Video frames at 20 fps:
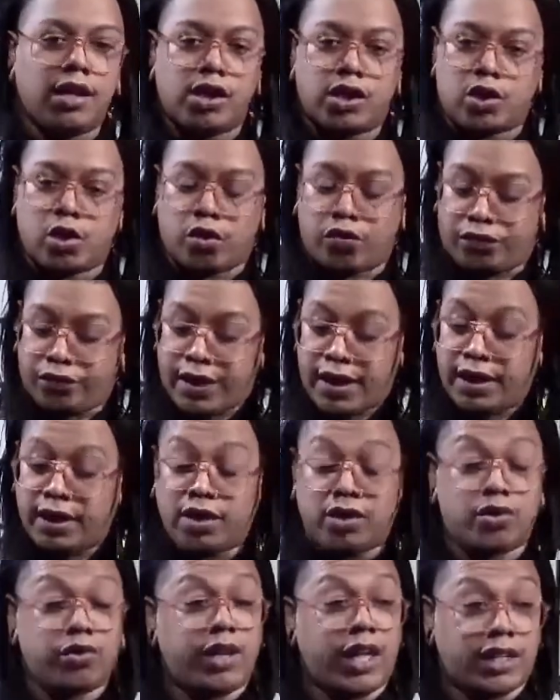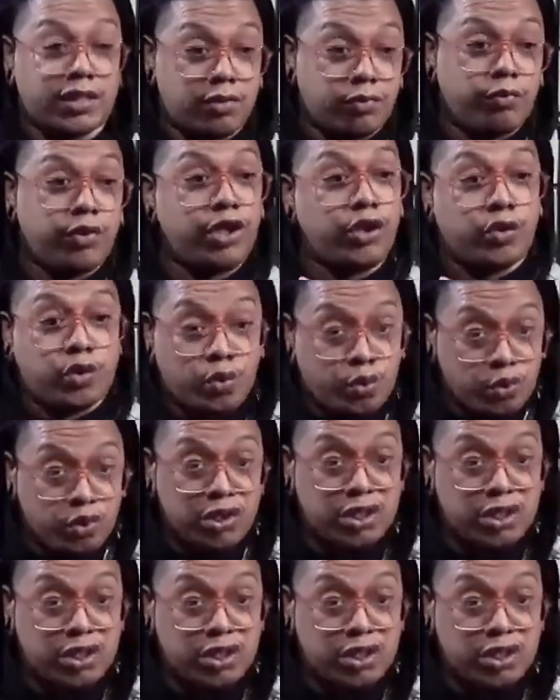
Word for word: So if they can do like some really cool